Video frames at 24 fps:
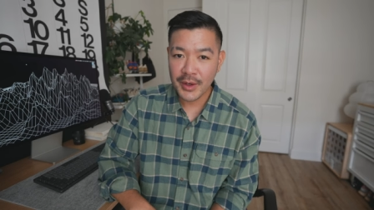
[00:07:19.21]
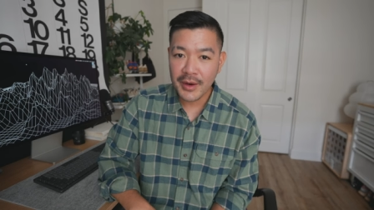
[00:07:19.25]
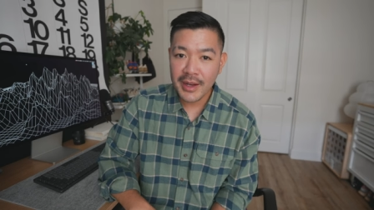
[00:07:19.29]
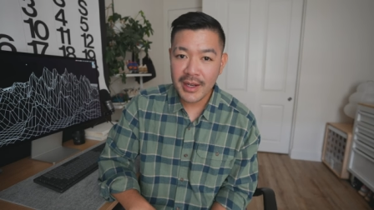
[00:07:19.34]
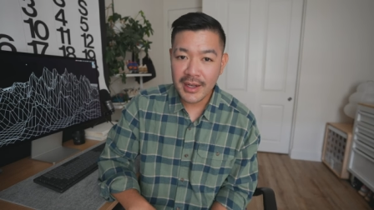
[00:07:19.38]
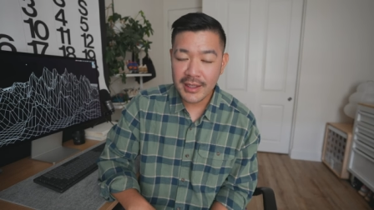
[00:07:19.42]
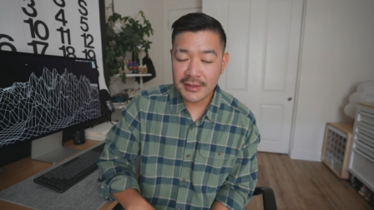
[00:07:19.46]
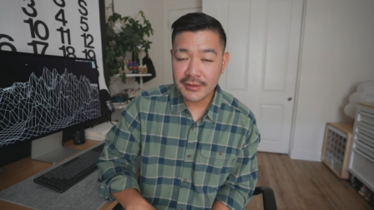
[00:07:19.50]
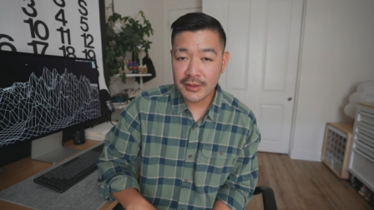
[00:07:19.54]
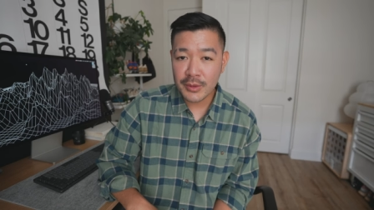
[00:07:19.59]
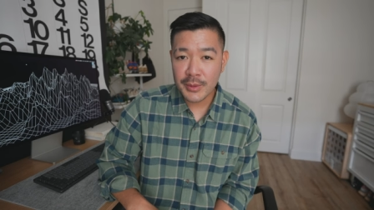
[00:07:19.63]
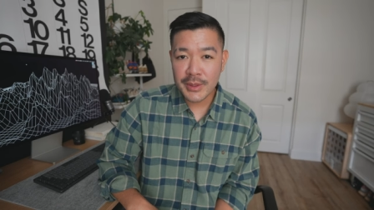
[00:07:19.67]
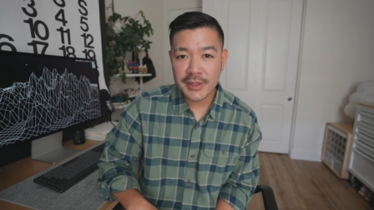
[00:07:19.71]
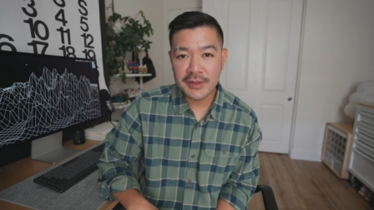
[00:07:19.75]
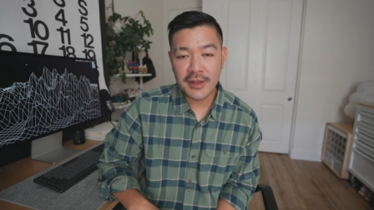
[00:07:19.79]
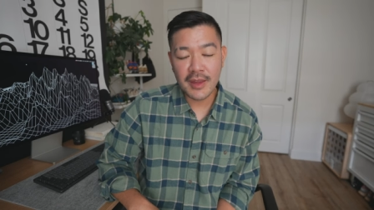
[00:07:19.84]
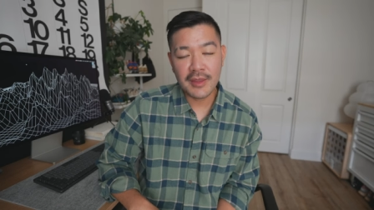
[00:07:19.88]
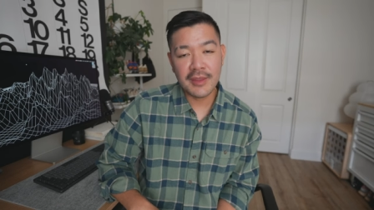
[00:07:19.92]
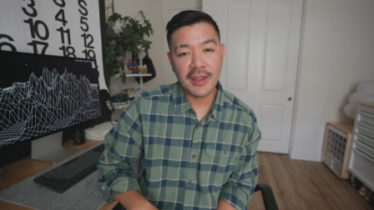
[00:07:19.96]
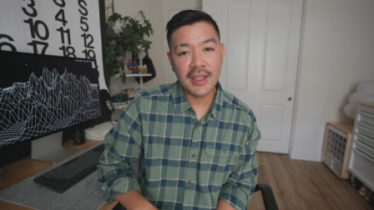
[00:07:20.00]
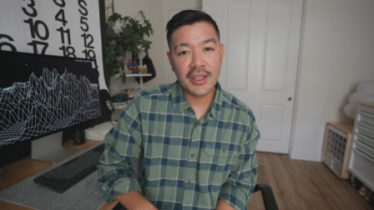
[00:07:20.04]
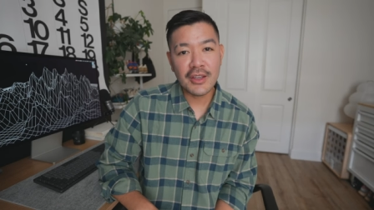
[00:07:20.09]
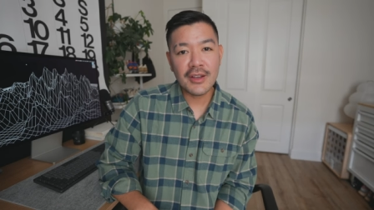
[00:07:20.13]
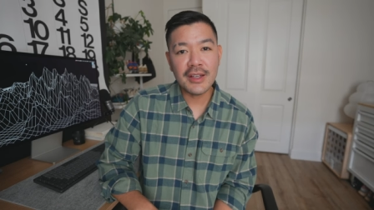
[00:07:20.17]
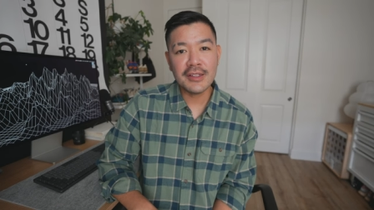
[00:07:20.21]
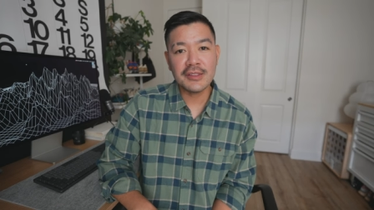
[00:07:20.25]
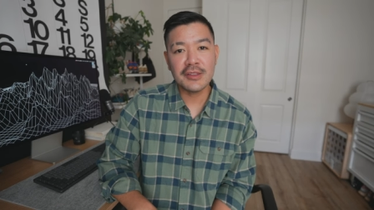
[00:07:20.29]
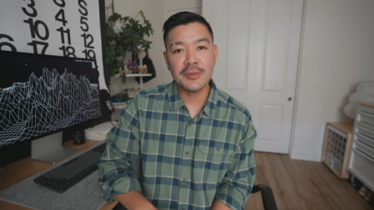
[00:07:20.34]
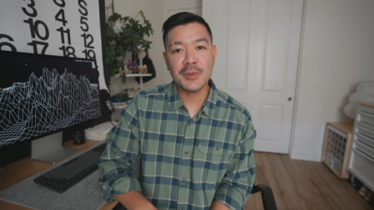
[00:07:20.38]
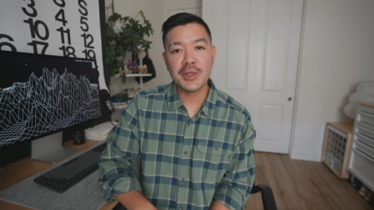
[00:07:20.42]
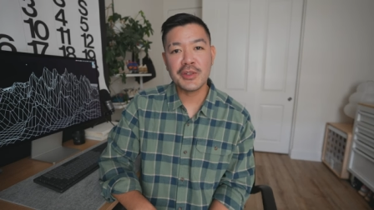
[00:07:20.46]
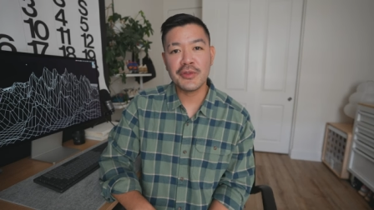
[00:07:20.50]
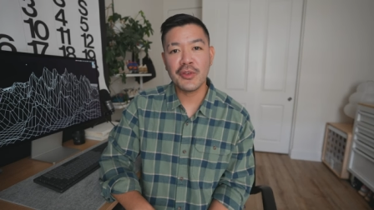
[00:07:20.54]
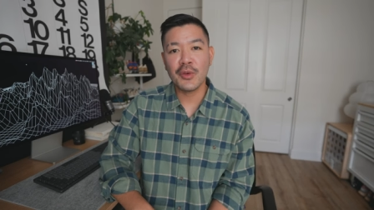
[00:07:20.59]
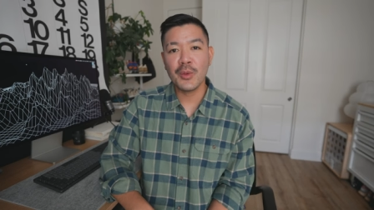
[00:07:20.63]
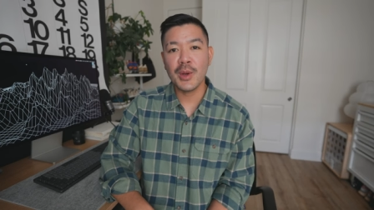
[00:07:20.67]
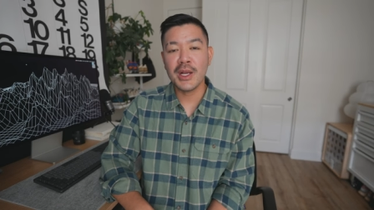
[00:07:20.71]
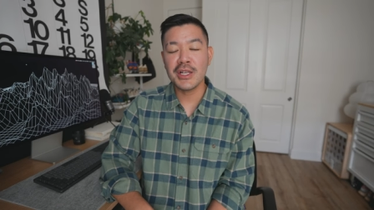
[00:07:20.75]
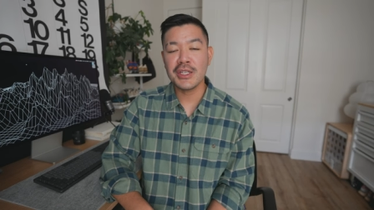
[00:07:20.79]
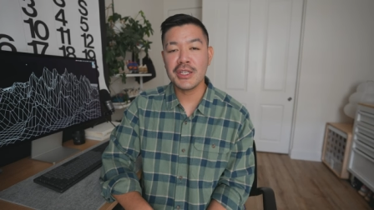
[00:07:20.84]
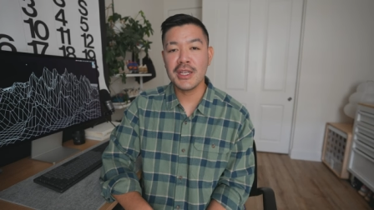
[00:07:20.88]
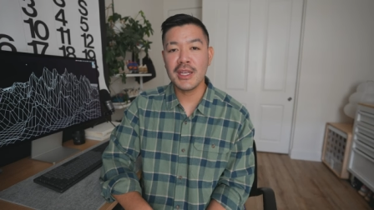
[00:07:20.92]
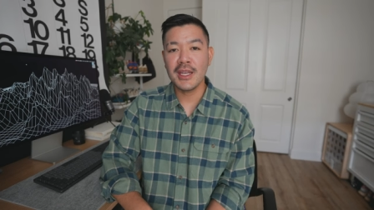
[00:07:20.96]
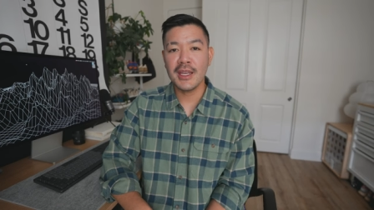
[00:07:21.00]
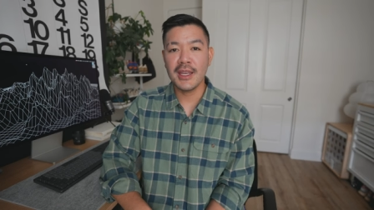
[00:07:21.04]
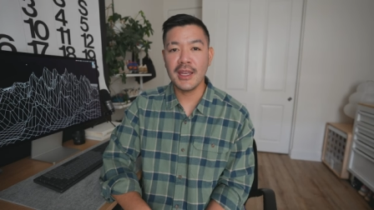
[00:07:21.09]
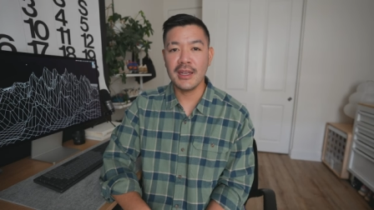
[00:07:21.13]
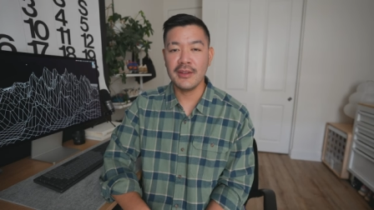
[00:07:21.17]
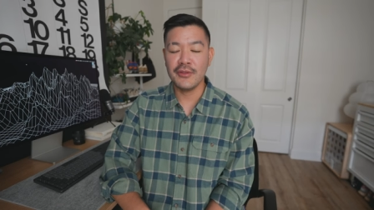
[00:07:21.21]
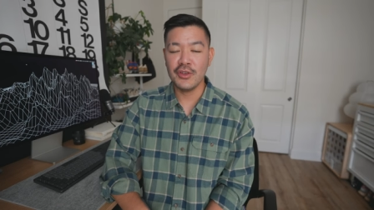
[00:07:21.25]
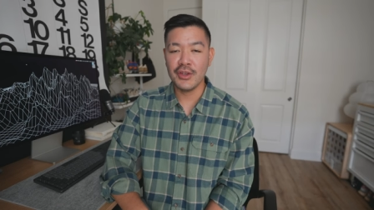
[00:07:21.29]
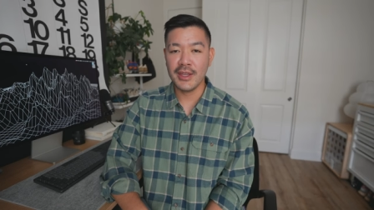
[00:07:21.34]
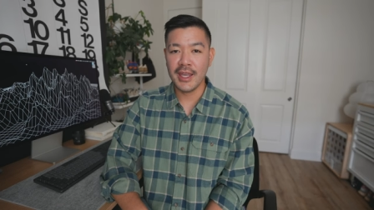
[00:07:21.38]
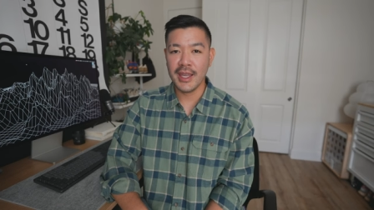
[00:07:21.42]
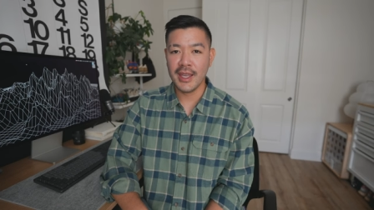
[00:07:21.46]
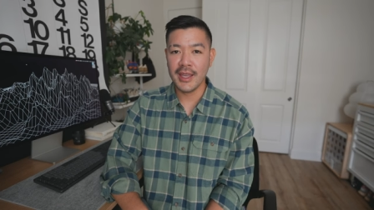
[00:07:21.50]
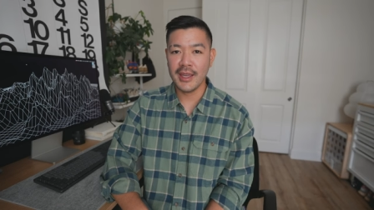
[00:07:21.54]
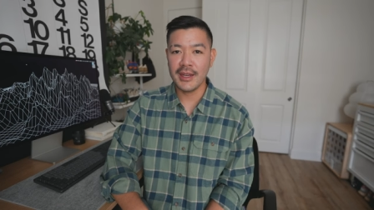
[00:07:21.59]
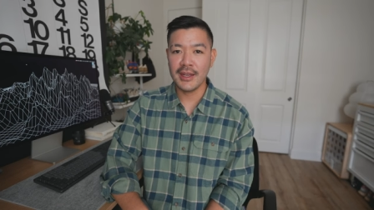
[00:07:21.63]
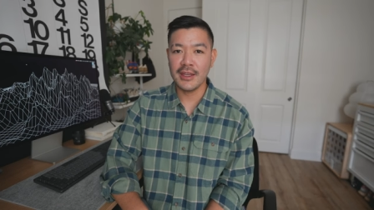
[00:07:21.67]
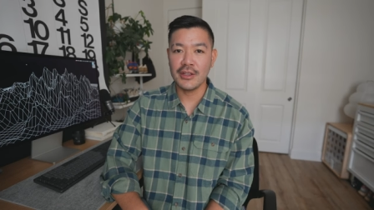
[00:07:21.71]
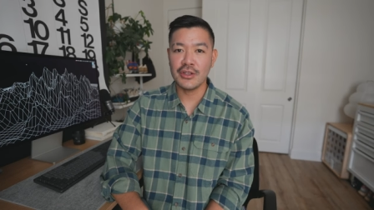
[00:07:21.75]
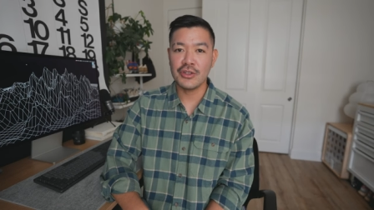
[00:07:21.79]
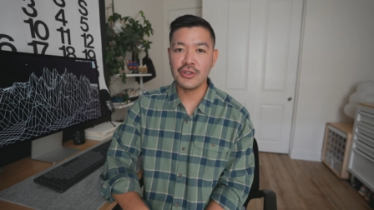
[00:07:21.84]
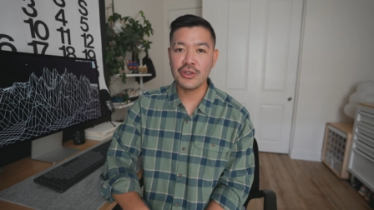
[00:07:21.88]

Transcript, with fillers: All right, as always, thank you guys so much for watching, and if you can,